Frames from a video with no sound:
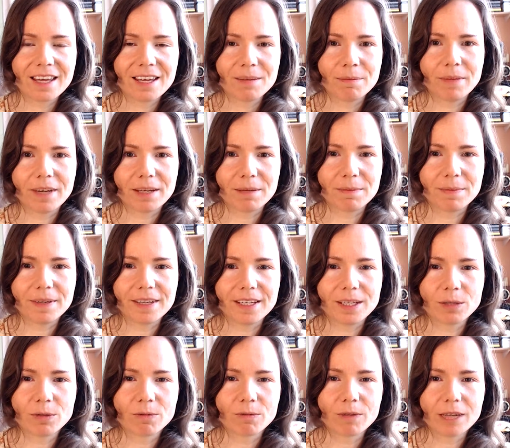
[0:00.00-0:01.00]
Maybe
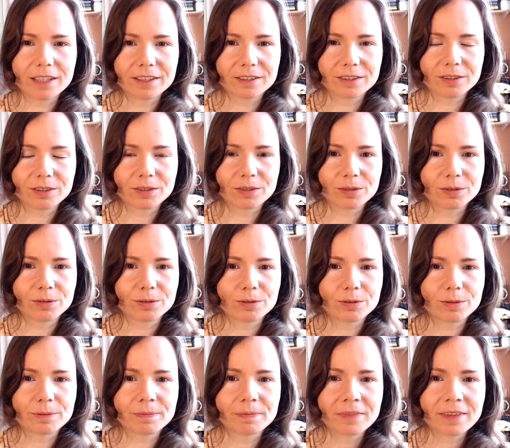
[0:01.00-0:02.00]
you want
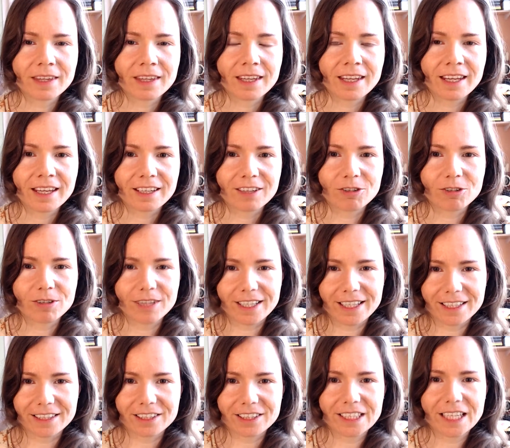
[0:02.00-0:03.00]
to
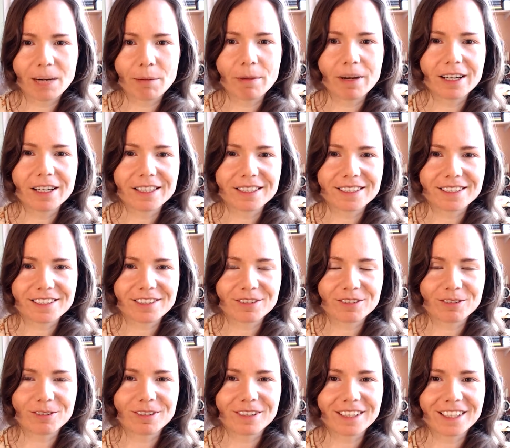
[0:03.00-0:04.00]
create robots,
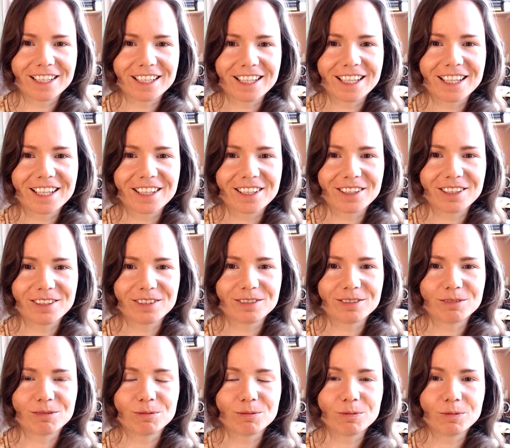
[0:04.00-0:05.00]
or
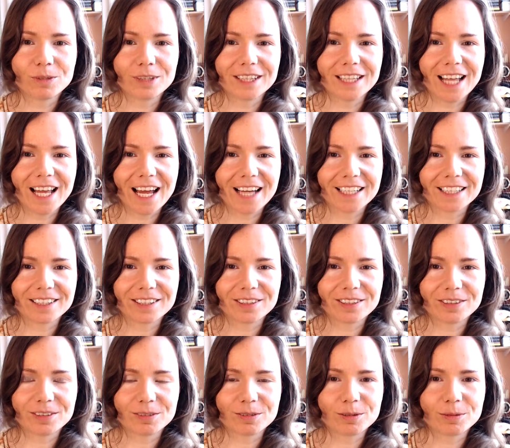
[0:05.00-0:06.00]
you would like
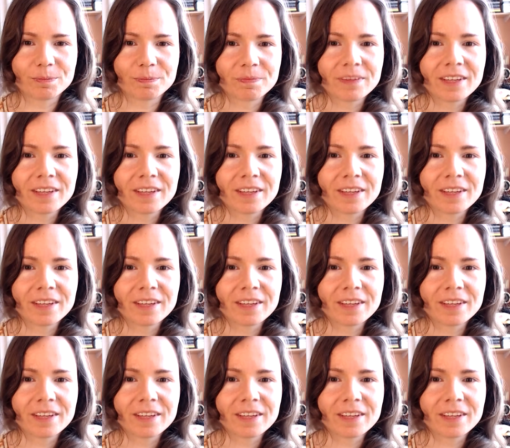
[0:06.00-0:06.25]
to